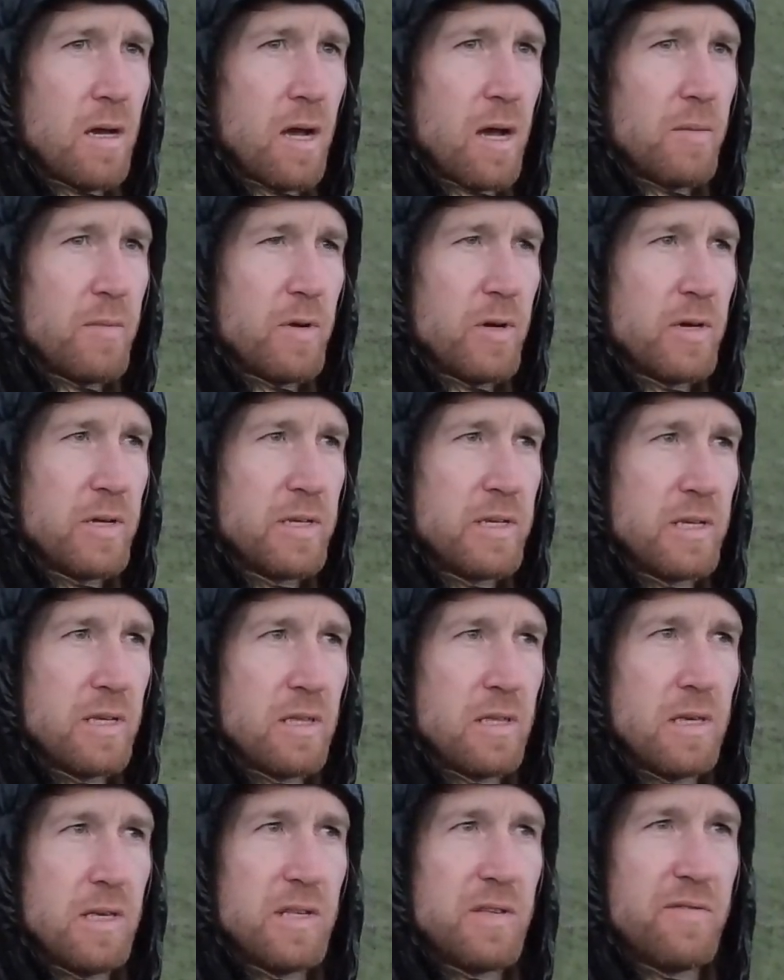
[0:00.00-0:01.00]
I'm going to at
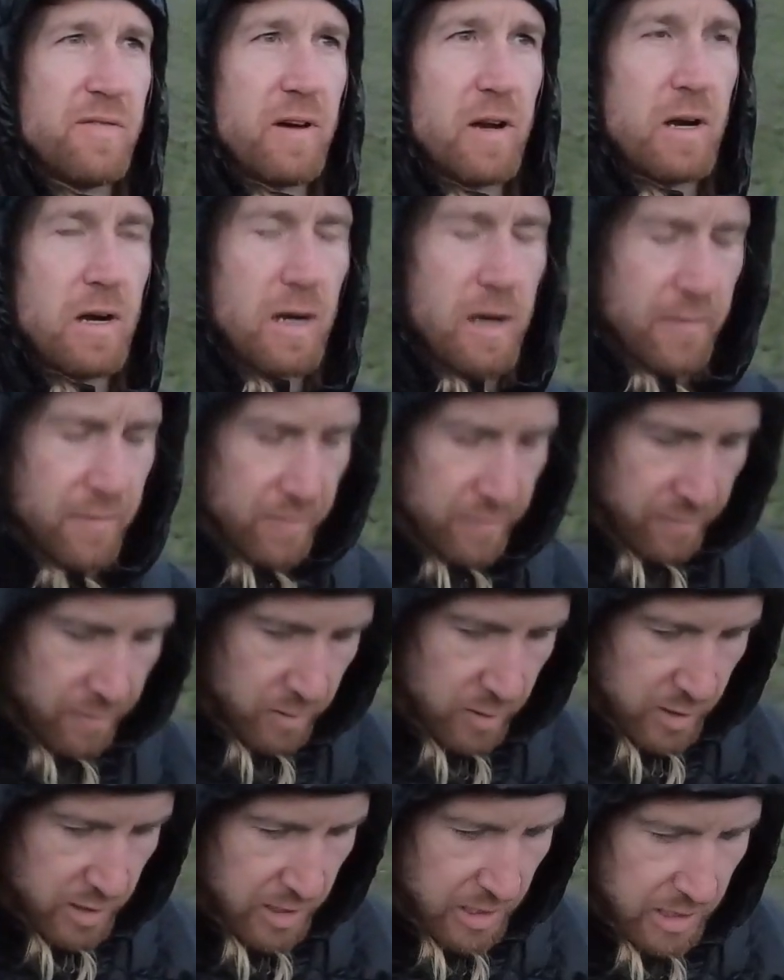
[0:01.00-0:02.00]
least fire off a few
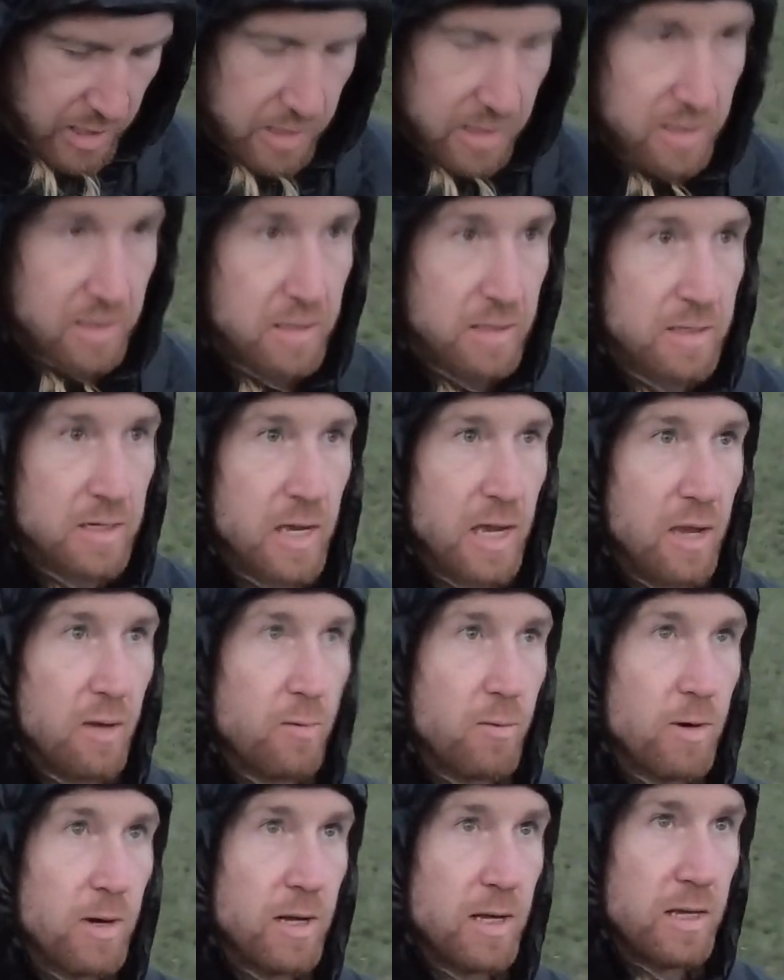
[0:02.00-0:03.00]
shots and take
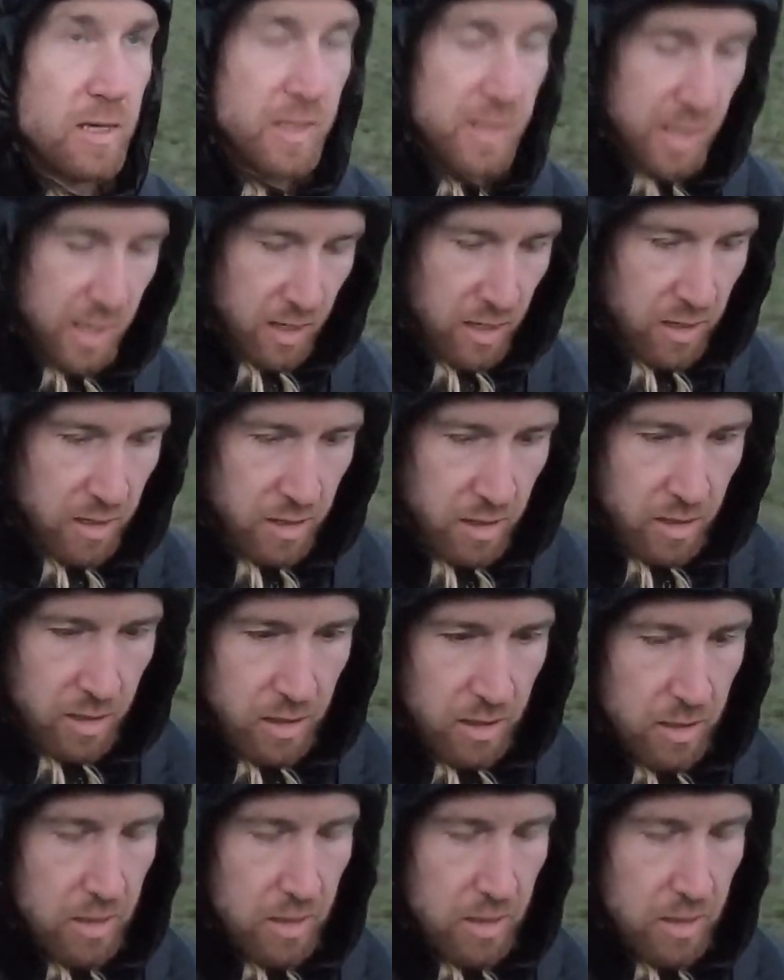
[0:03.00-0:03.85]
what is here.